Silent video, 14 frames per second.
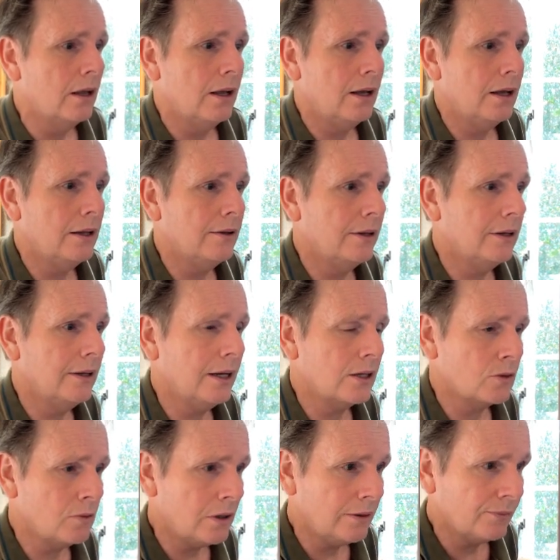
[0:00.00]
And then next
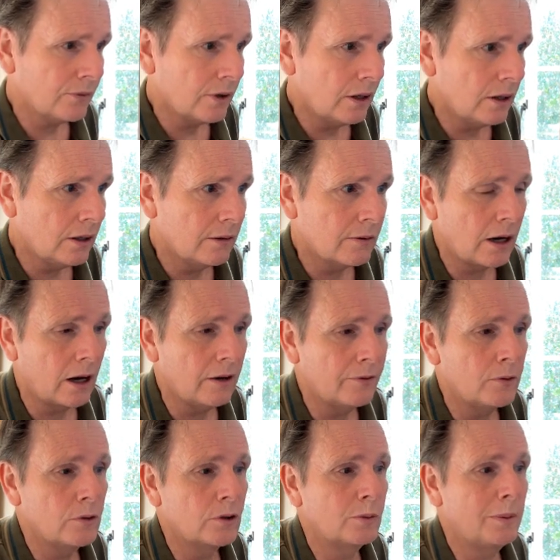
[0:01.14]
one, a
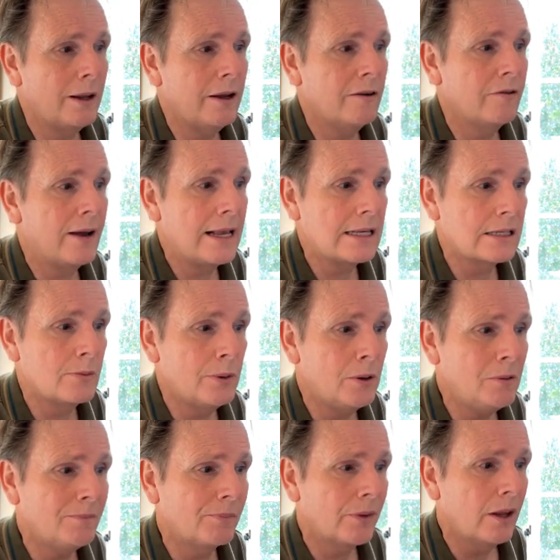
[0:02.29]
colourful display of
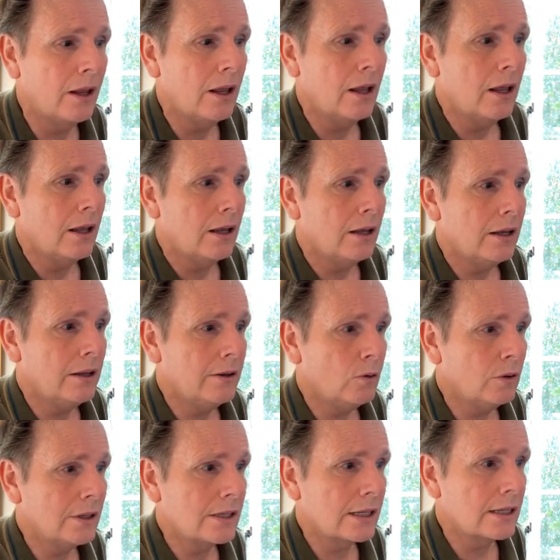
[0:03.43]
astabil. And all
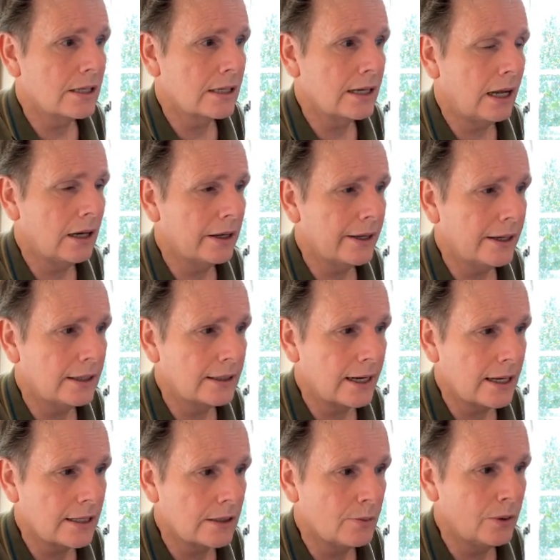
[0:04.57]
this colour here is
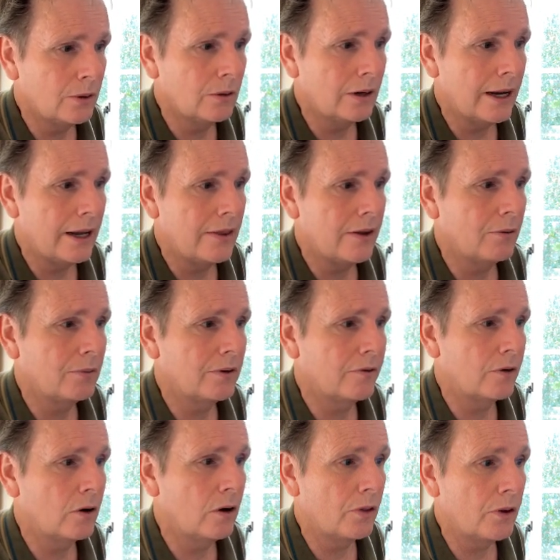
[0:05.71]
astabil. And then we've
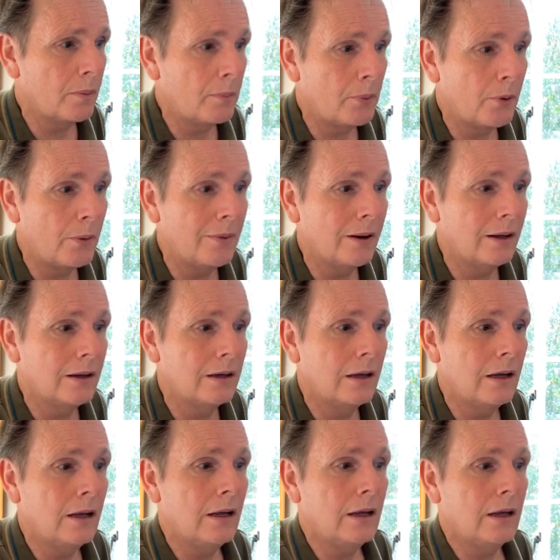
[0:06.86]
got the primula
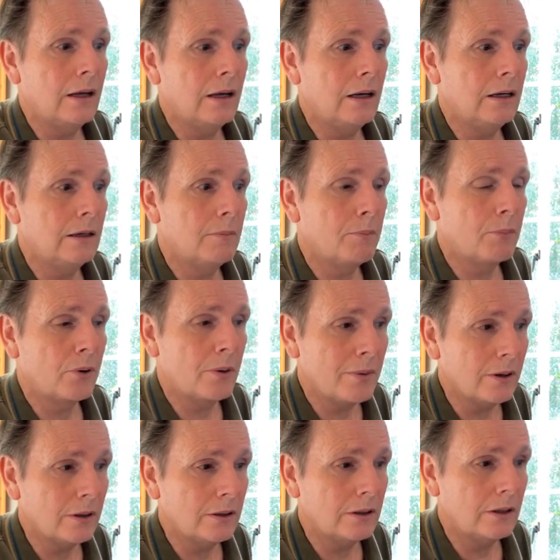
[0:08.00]

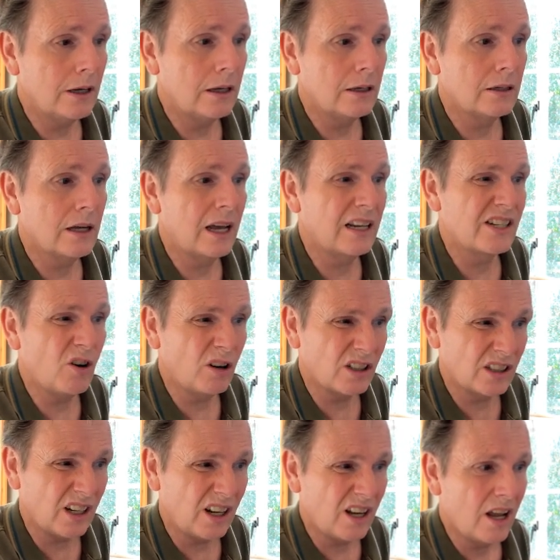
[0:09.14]

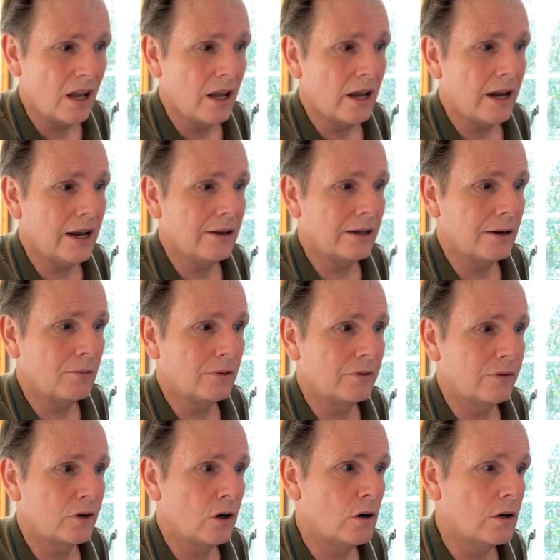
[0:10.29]
halidoxa. And then we've
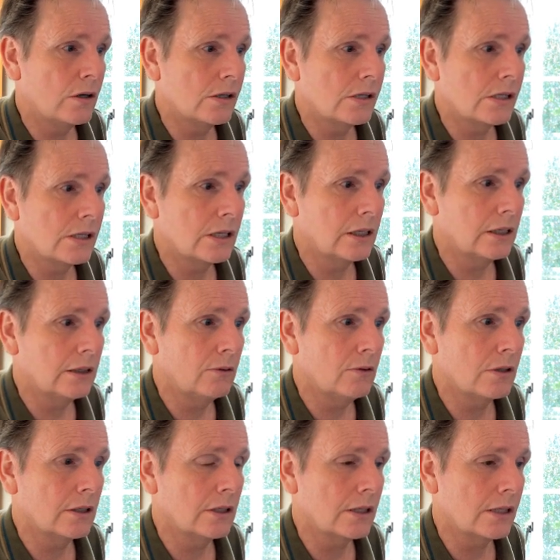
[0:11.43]
got,
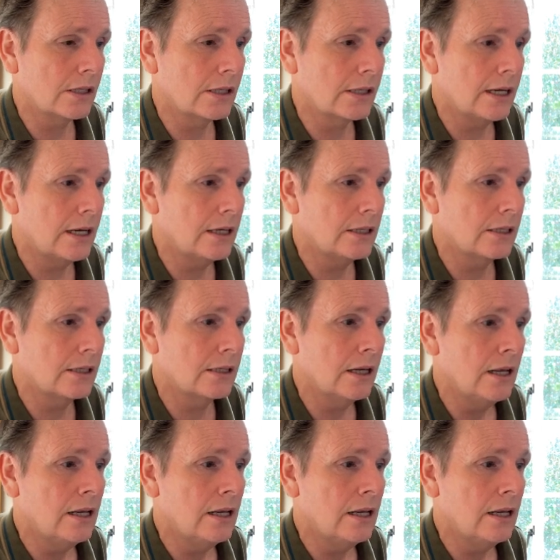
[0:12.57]
Starkey's